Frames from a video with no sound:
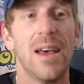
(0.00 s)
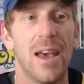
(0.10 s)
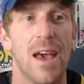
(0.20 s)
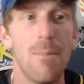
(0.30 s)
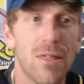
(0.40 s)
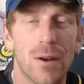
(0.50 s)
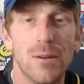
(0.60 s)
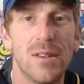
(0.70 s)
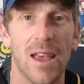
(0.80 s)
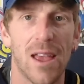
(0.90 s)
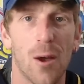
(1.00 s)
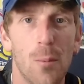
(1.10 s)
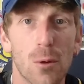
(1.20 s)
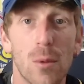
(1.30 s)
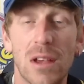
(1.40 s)
Happy Thursday. Hope
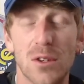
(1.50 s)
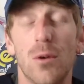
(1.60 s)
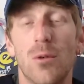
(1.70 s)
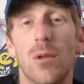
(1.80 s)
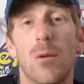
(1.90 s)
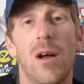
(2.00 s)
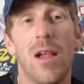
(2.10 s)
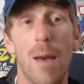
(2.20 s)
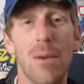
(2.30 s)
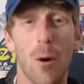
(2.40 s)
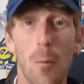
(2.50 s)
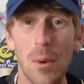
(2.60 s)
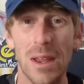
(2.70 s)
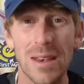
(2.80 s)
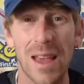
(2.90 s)
your week is going really well. Happy
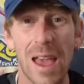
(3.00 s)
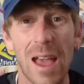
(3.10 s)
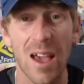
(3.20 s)
opening day.